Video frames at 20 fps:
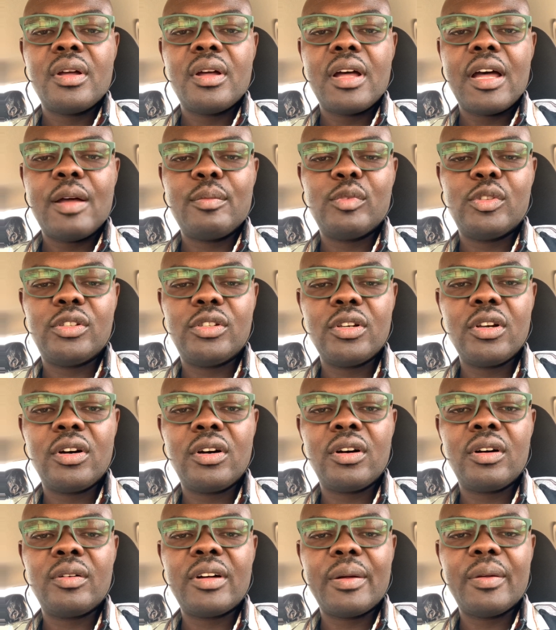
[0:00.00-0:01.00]
I'm
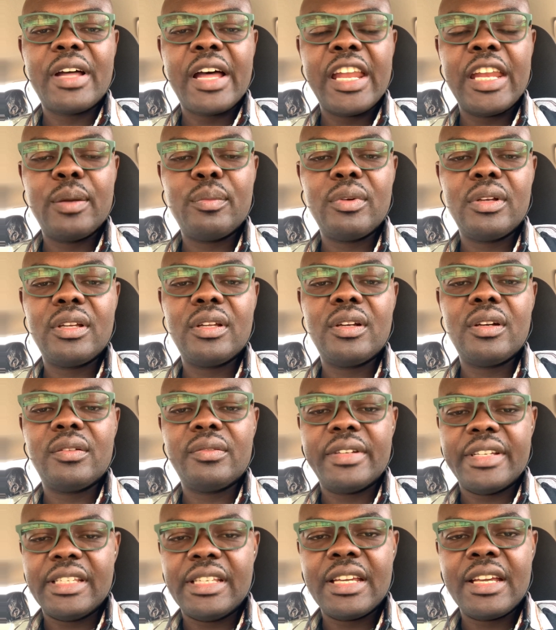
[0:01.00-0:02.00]
sure at the beginning of
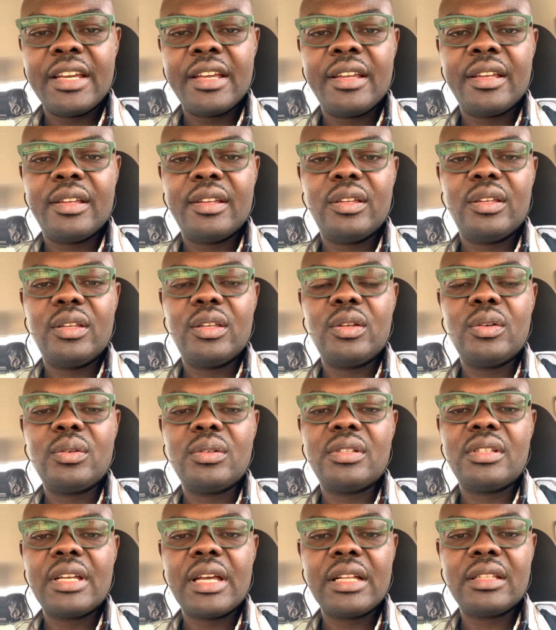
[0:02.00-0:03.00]
the year, you
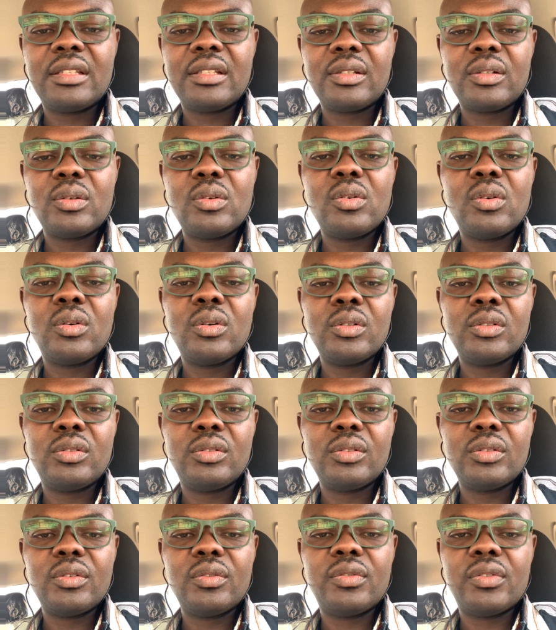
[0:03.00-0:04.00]
set
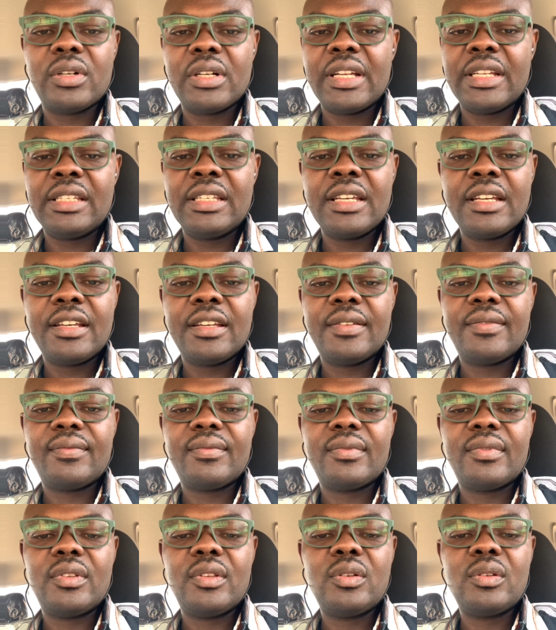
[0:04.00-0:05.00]
goals for the year,
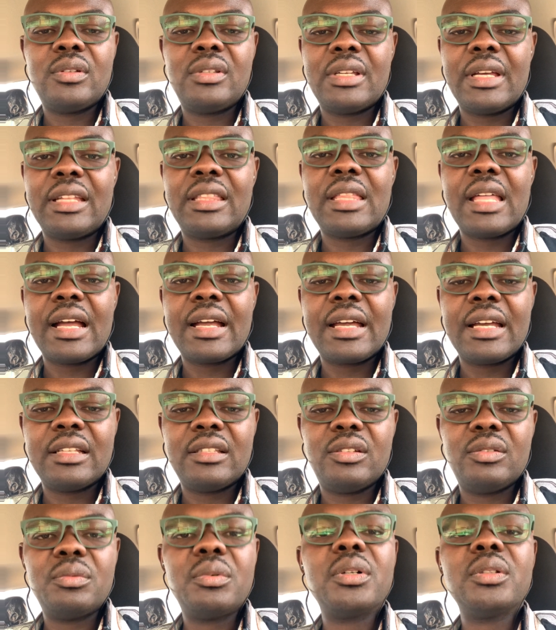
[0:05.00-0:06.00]
you set
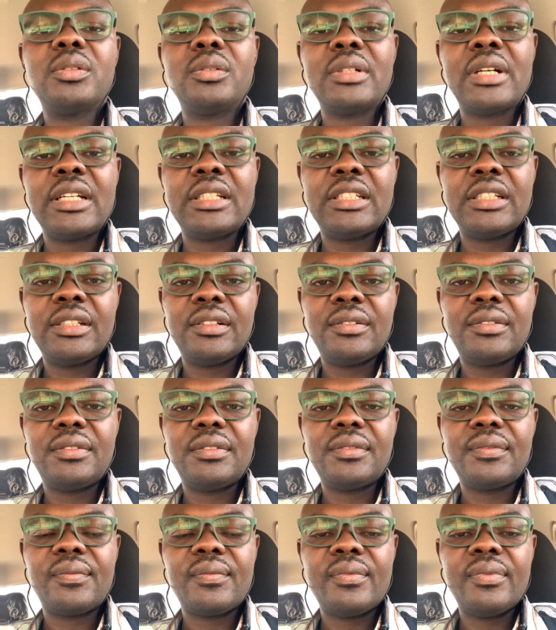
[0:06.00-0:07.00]
targets you want to achieve.
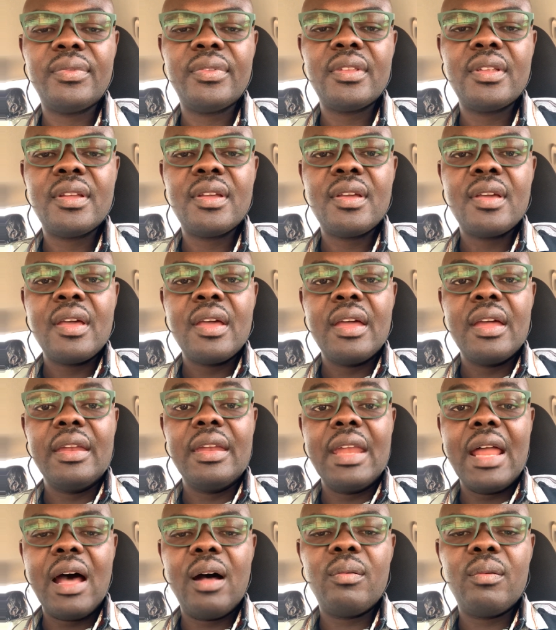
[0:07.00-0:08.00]

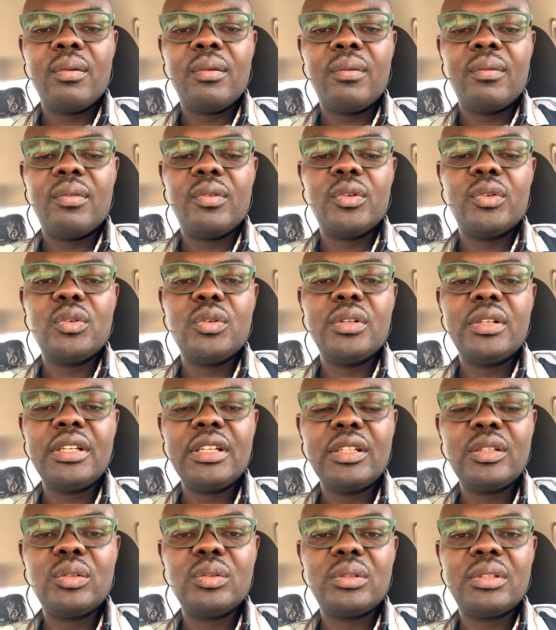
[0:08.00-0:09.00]
Now, you
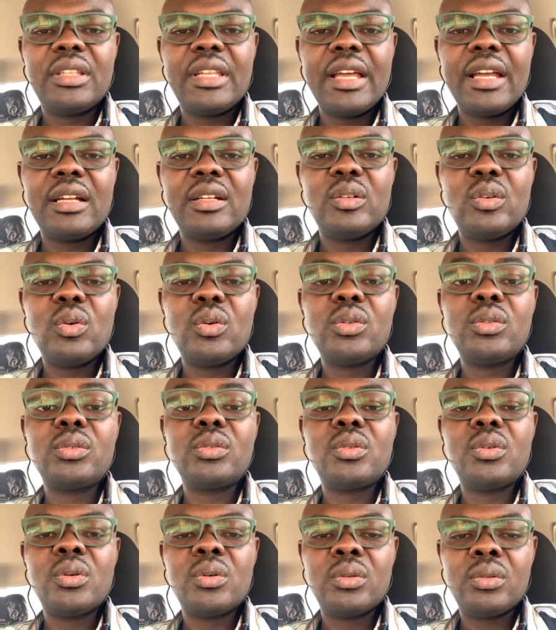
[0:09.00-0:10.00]
need to take those
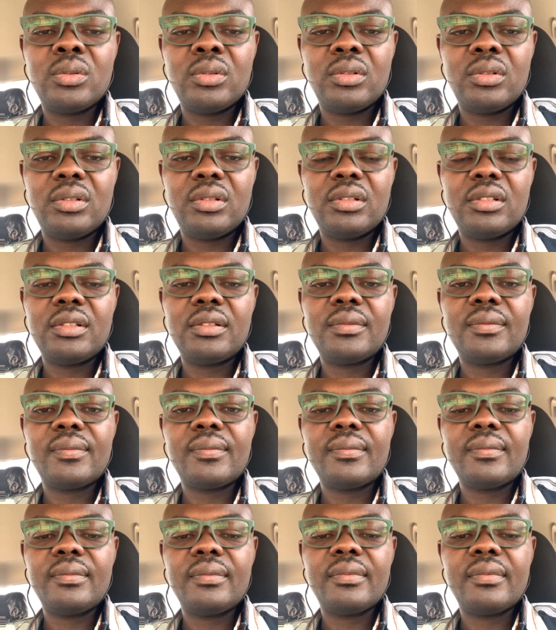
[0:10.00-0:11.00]
goals
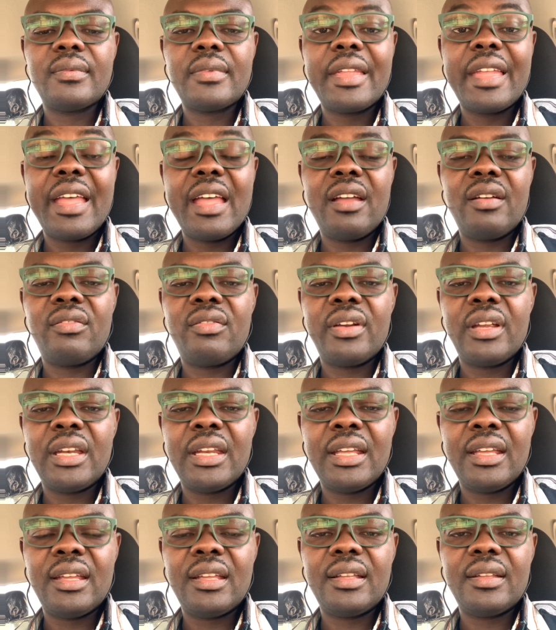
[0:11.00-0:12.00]
every
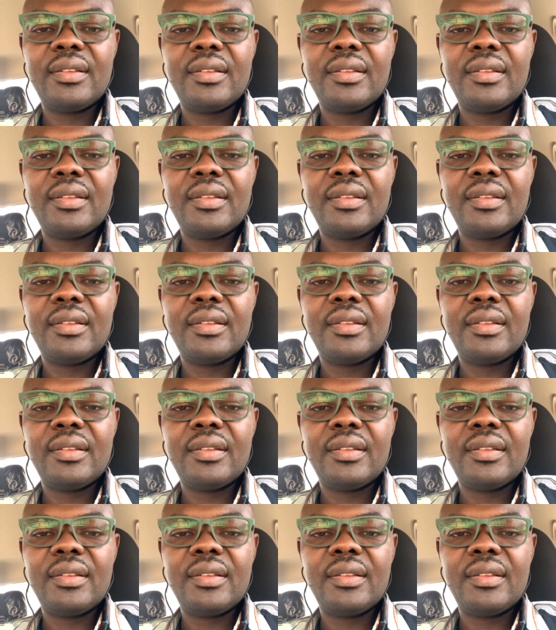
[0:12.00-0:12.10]
day